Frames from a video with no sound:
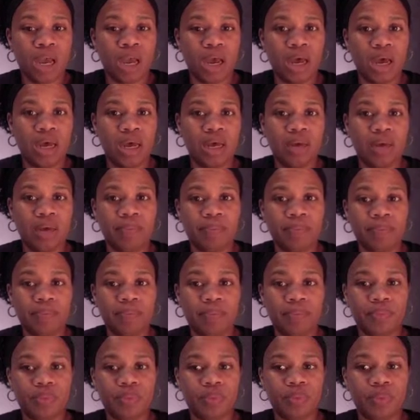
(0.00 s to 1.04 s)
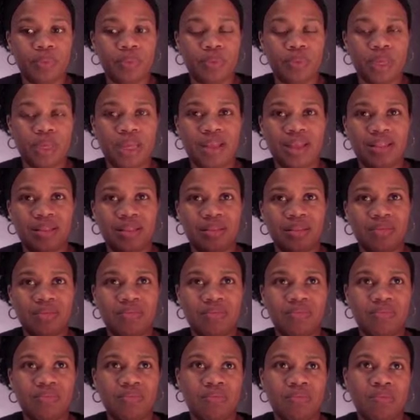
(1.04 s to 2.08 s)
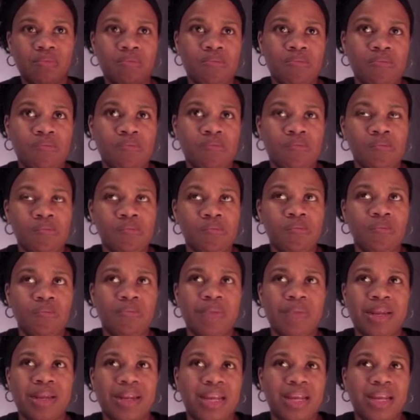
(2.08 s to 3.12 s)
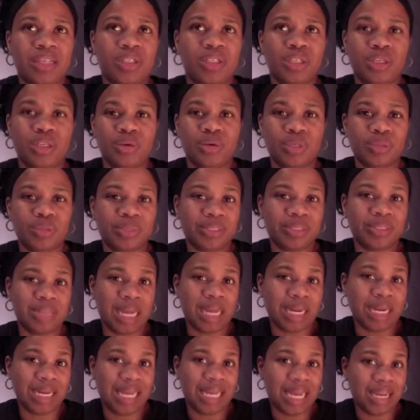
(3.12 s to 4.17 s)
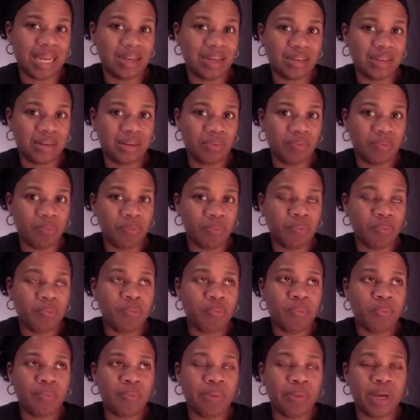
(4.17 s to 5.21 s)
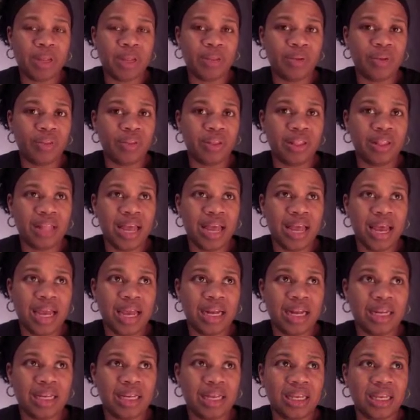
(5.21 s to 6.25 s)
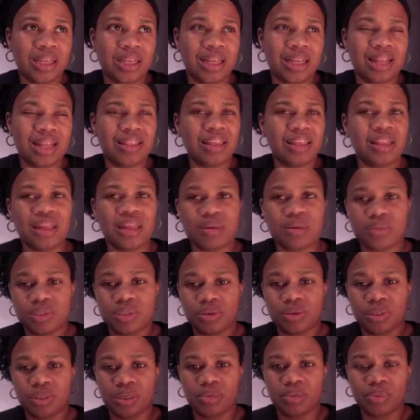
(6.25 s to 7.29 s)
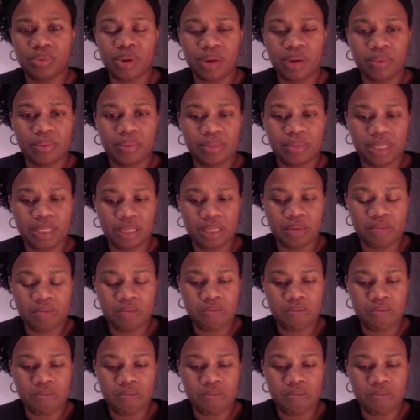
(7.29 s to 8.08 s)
And my next to lowest was a 98. But other than that, and I think that was only on probably